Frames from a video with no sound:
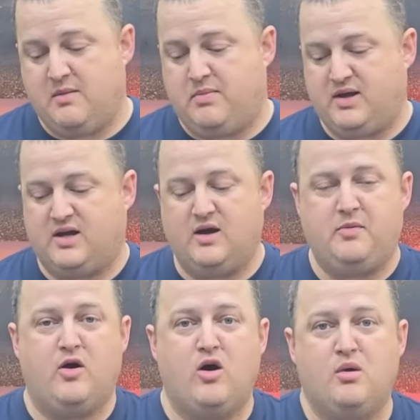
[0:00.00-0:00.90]
Pick up
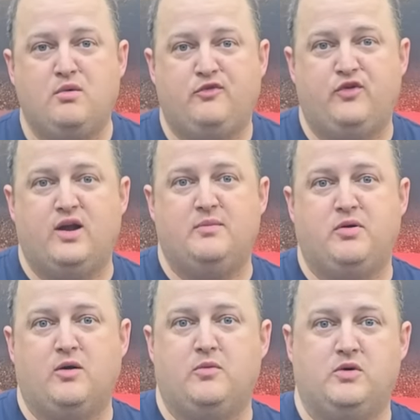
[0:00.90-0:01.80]
a Harbor Freight
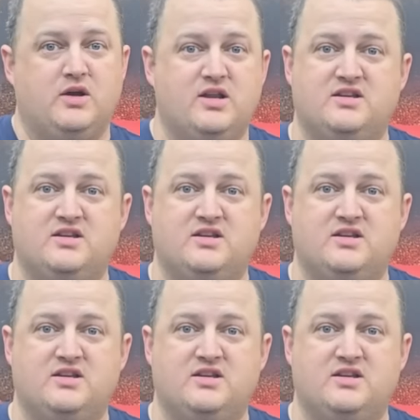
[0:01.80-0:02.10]
purple gun.